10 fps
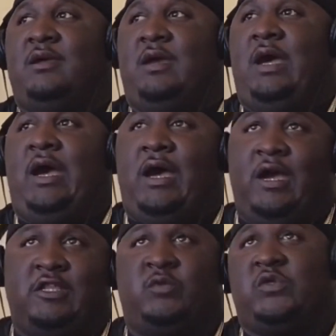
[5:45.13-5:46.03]

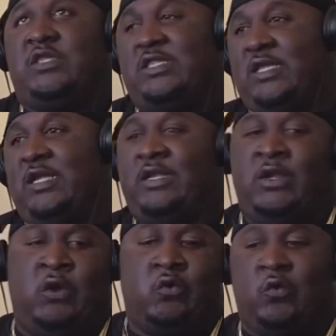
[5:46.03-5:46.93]
100%
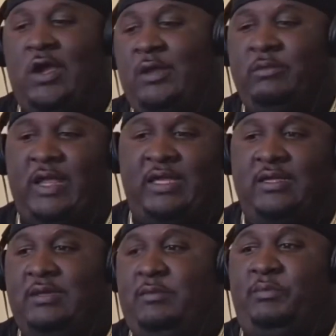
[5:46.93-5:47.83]
no crime, like
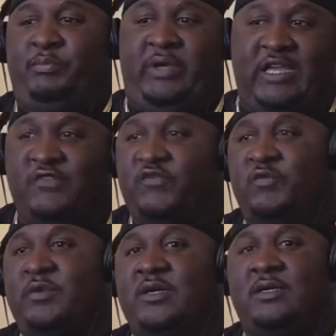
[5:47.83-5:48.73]
peaceful,
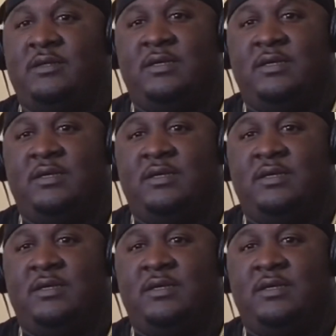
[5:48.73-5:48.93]
but